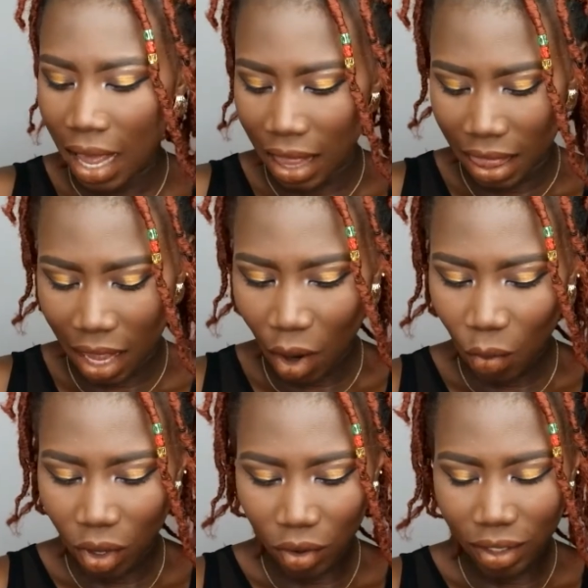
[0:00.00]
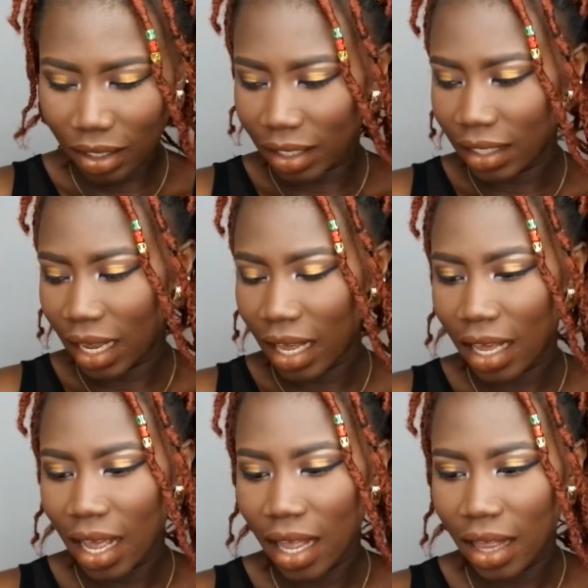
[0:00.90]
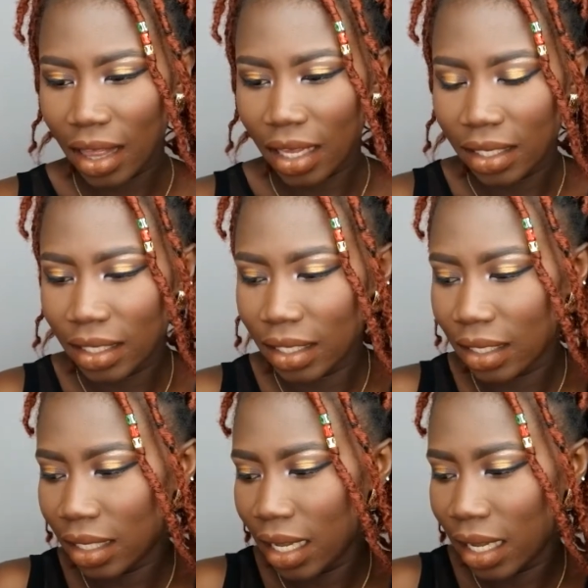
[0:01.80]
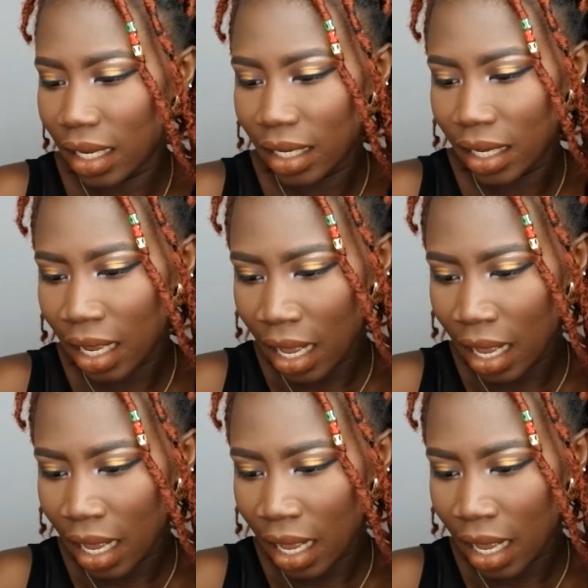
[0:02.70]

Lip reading: And now we're going to take the sleek